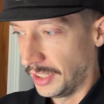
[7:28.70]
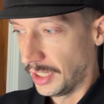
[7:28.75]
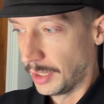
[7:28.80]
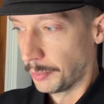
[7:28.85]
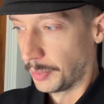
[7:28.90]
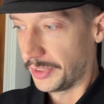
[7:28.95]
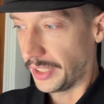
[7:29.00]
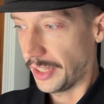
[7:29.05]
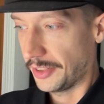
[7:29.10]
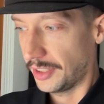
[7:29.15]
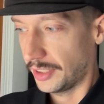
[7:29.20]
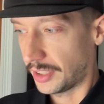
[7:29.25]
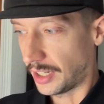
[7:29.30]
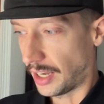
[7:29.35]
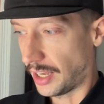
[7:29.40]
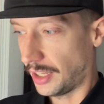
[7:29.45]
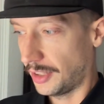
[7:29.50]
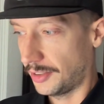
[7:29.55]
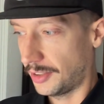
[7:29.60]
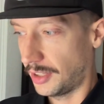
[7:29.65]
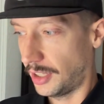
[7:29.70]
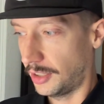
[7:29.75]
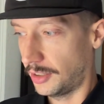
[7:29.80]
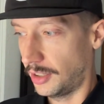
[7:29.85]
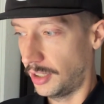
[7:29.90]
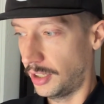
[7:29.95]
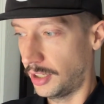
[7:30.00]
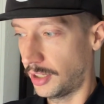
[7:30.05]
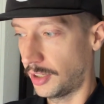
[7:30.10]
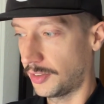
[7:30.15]
But that's it, guys.
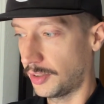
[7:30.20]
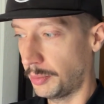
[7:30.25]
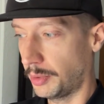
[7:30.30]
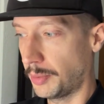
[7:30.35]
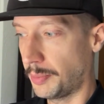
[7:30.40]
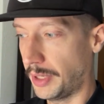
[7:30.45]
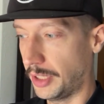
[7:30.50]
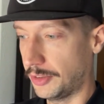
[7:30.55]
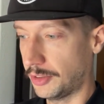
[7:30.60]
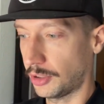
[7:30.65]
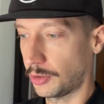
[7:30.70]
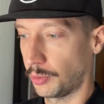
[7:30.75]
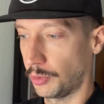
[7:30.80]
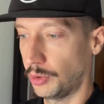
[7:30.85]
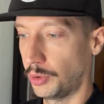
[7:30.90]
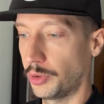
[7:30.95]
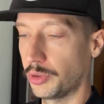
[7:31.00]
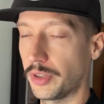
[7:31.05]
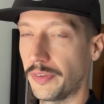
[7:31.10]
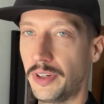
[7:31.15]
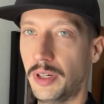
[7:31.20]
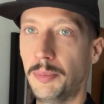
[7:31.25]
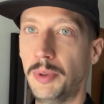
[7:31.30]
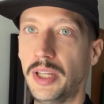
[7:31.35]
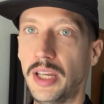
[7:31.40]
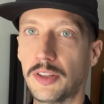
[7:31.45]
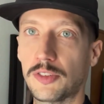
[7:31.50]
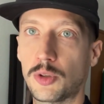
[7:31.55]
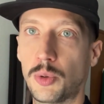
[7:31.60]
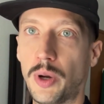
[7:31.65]
That's some of the basic rules. If
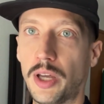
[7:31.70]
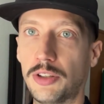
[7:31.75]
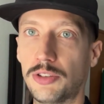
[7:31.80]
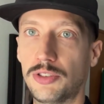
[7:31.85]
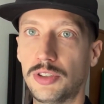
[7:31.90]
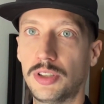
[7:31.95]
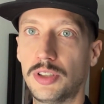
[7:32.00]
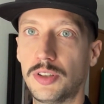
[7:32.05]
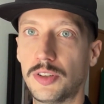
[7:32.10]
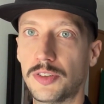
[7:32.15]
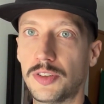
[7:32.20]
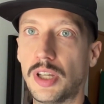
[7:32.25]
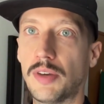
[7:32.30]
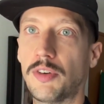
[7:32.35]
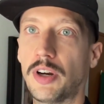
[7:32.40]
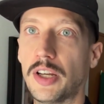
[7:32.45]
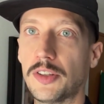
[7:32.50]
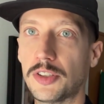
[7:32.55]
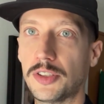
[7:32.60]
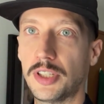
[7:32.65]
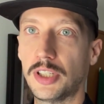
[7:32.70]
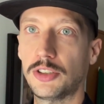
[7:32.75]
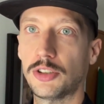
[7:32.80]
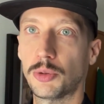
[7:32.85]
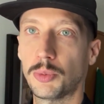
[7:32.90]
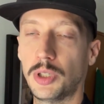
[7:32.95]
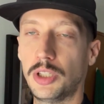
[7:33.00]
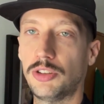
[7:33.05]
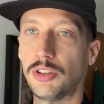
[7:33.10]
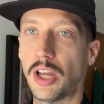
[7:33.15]
anybody has questions, never hesitate
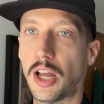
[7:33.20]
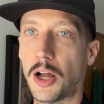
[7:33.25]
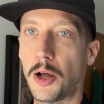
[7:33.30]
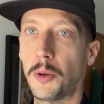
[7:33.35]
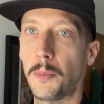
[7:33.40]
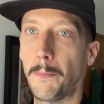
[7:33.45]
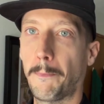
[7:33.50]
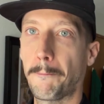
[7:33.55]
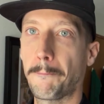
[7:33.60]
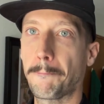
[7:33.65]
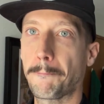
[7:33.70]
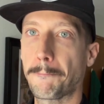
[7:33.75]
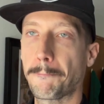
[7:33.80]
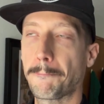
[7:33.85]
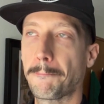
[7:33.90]
to reach out.